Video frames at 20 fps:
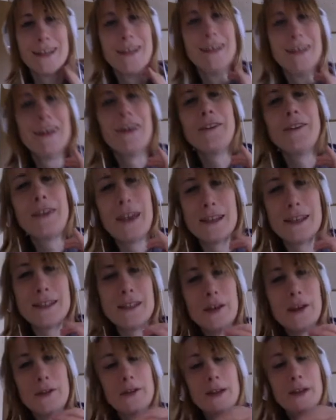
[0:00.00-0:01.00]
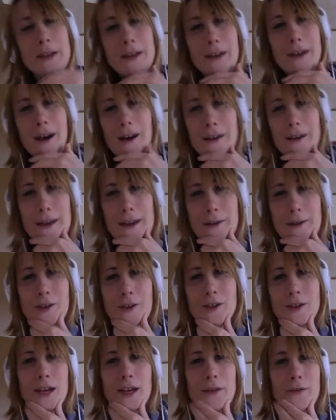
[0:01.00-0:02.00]
Okay, so as
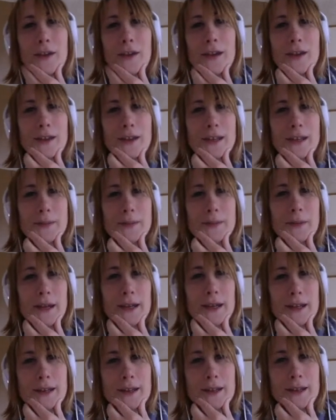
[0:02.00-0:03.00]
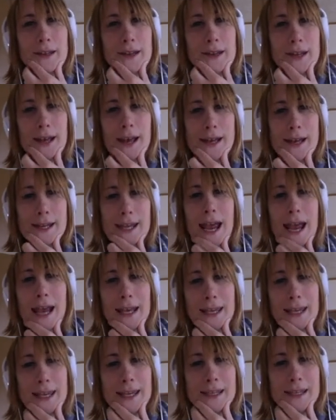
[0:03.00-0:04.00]
long as I think of this being a
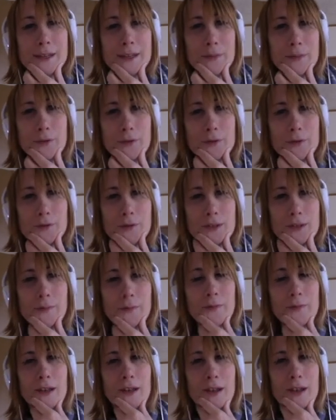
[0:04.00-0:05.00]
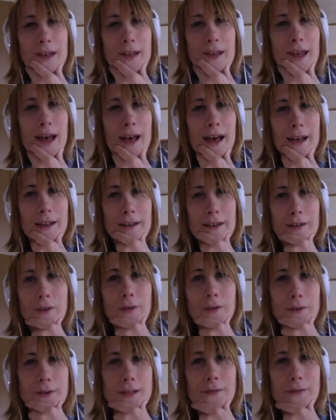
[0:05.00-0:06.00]
Yankees supporter or something like that, and
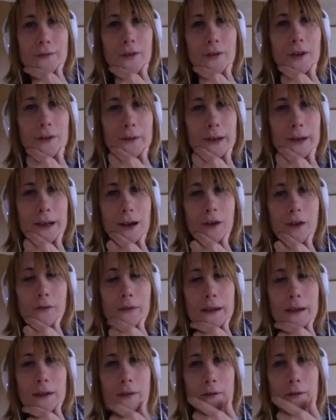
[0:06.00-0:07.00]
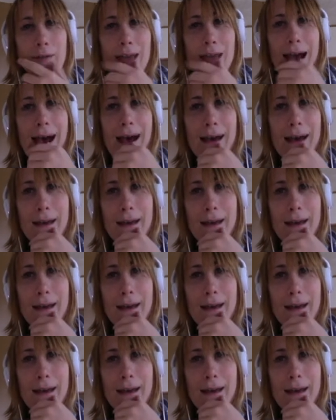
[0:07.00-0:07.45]
who is it following, I'll think of ya.